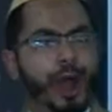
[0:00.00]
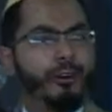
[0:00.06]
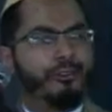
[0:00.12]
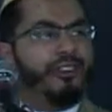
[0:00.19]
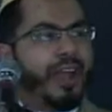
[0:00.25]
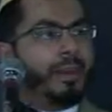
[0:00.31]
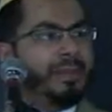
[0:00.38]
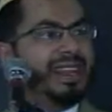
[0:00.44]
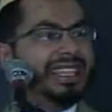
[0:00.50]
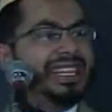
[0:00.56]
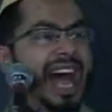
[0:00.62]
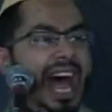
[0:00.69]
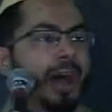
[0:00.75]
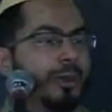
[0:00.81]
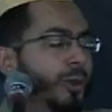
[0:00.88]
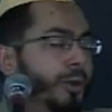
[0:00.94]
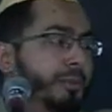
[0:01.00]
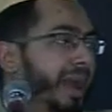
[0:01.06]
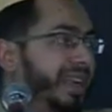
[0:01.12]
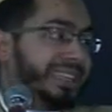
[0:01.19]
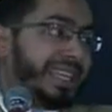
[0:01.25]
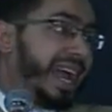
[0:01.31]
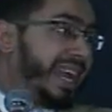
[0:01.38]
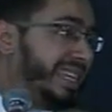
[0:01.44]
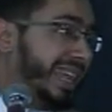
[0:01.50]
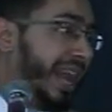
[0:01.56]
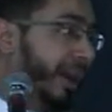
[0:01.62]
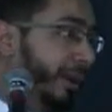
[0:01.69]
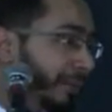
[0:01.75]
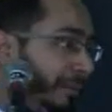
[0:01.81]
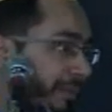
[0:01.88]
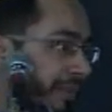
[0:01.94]
your family, the Ahlul Bayt right
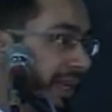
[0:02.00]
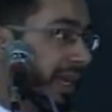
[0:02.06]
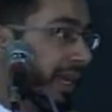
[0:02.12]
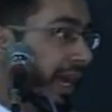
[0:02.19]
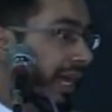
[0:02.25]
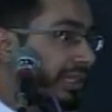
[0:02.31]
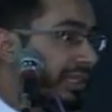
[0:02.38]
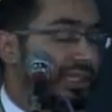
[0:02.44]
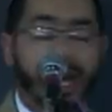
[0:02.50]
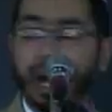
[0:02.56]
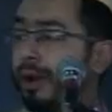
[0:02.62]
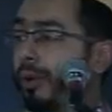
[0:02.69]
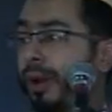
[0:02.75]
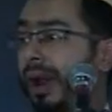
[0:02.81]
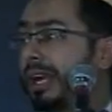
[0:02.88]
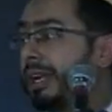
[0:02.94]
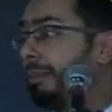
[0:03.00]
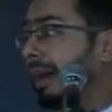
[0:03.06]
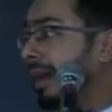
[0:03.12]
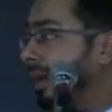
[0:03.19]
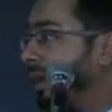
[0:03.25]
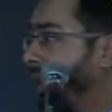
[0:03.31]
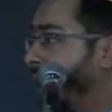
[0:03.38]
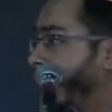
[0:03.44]
now. Allahu Akbar,